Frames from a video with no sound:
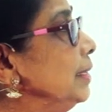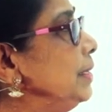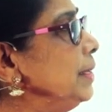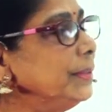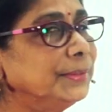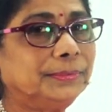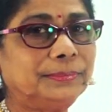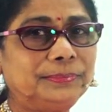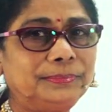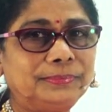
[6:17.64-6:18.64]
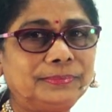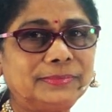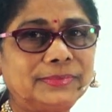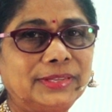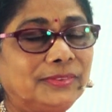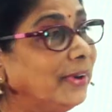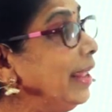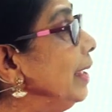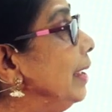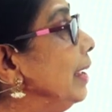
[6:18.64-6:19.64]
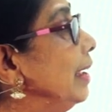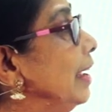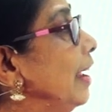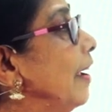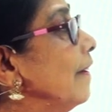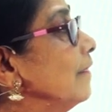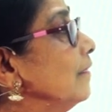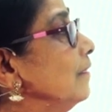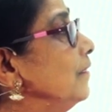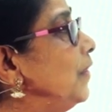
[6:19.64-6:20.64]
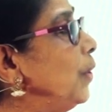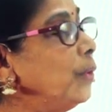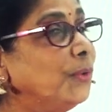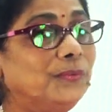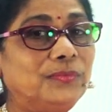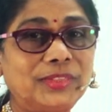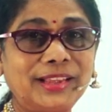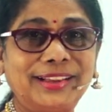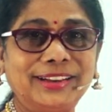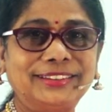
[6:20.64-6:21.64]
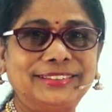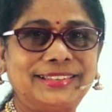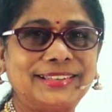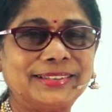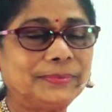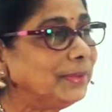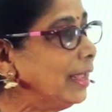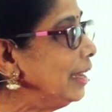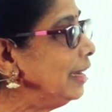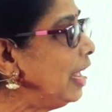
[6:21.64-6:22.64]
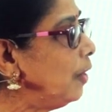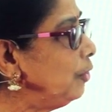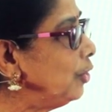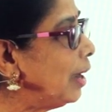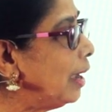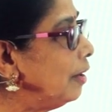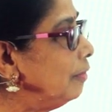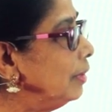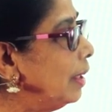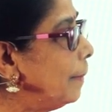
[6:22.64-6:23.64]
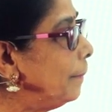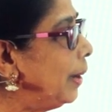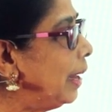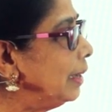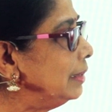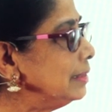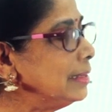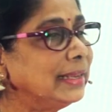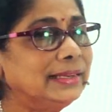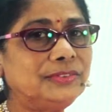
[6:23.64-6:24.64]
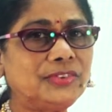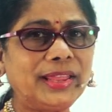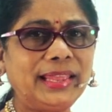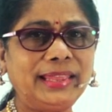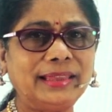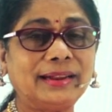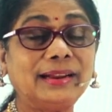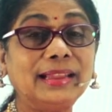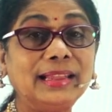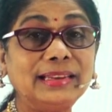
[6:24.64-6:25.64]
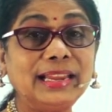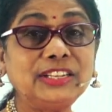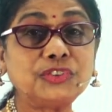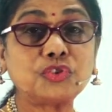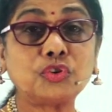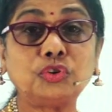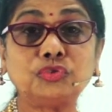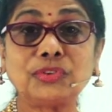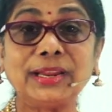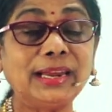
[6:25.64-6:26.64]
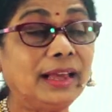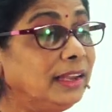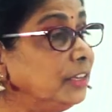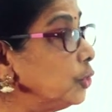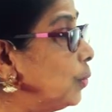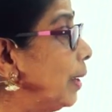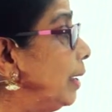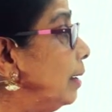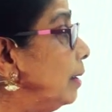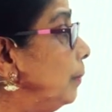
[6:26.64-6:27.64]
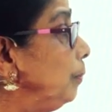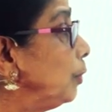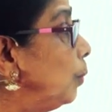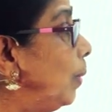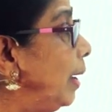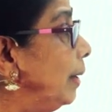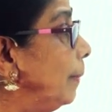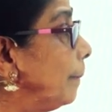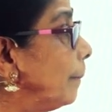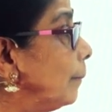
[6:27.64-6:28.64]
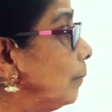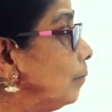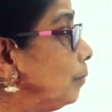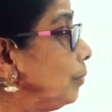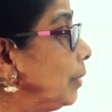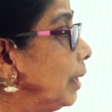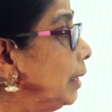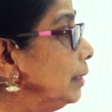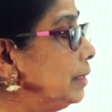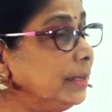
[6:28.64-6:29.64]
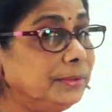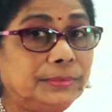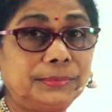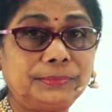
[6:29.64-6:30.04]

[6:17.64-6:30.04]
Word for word: 2, 3, 4. Good. Now you have plus 3 here. Let's draw 3 lines over here. 1, 2,